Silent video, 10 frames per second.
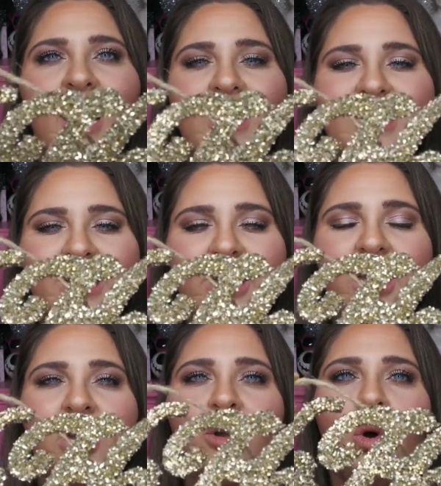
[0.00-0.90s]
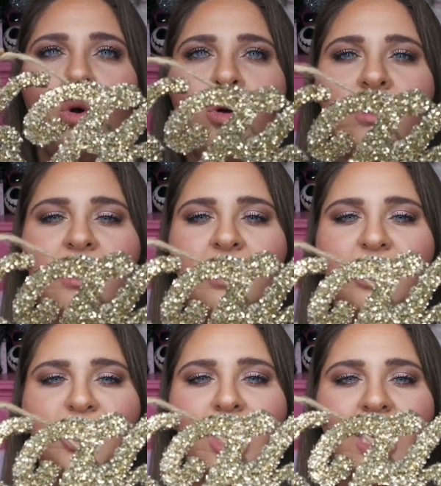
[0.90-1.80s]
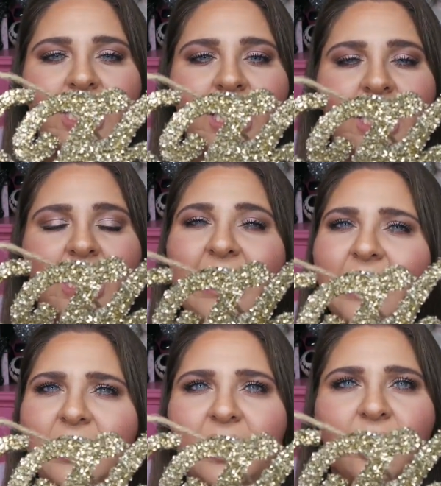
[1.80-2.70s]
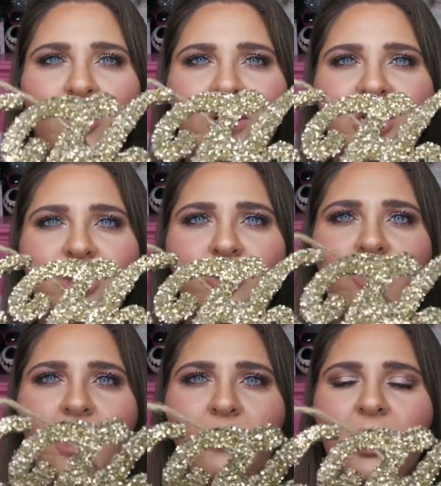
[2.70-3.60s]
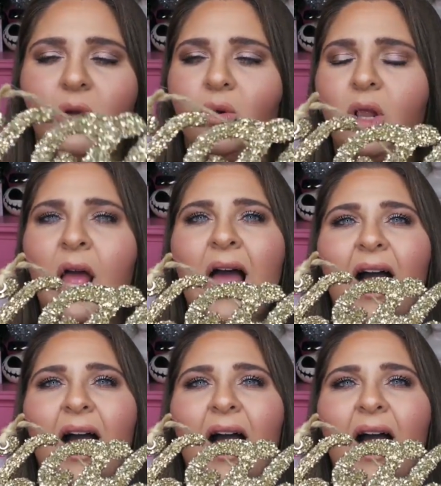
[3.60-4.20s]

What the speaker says: antique gold chunky glitter, which is really cool.